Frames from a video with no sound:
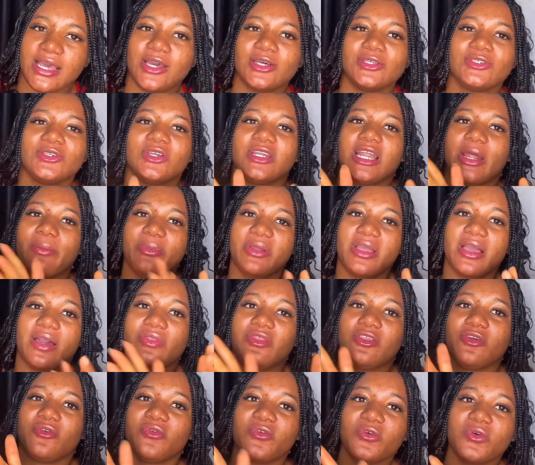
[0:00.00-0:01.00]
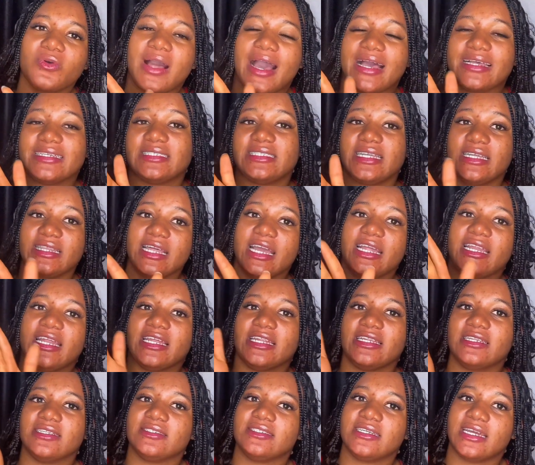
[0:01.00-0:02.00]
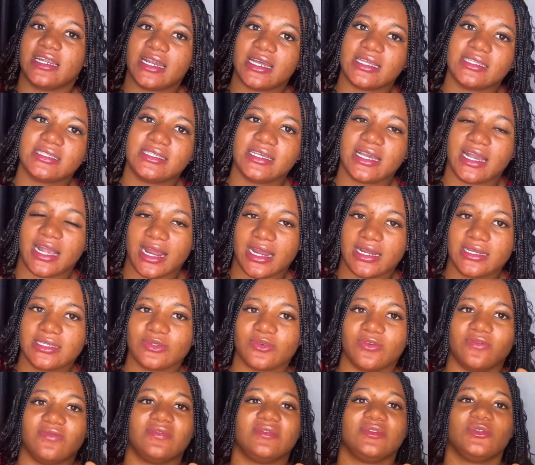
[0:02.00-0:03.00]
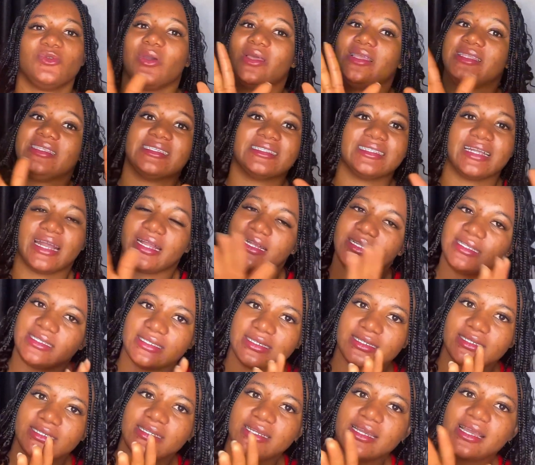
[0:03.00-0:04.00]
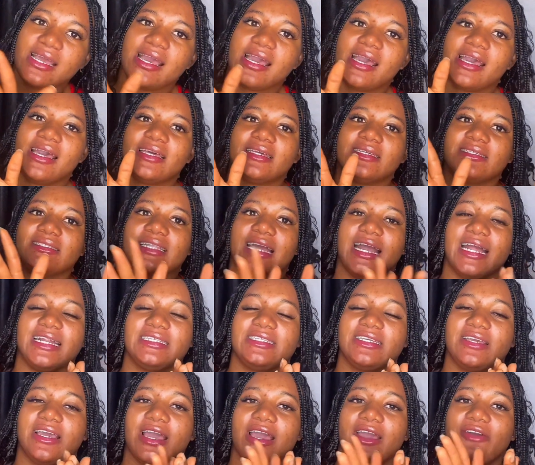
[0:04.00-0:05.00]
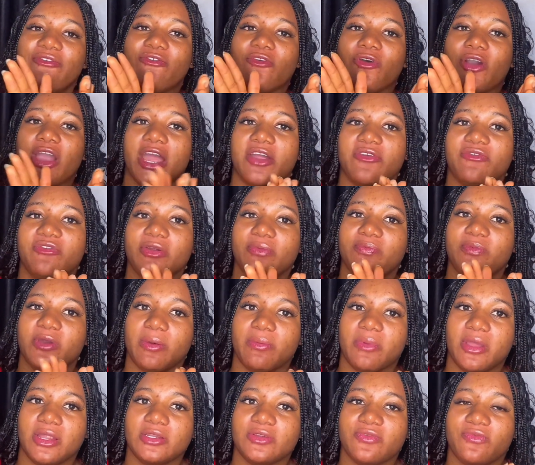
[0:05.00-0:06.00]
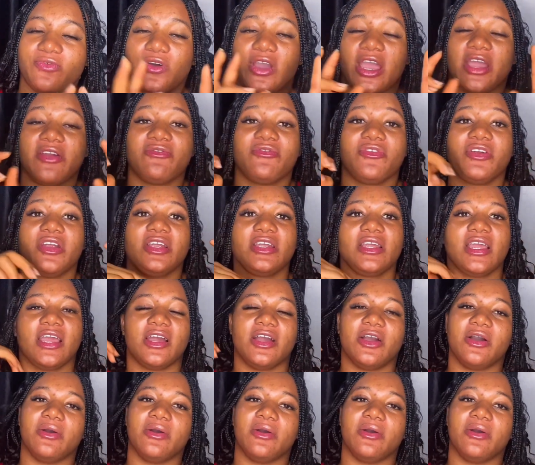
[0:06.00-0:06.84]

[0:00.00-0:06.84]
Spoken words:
So you now bring up the rule as stated in Tenancy Act of 2019, that for every payment, for every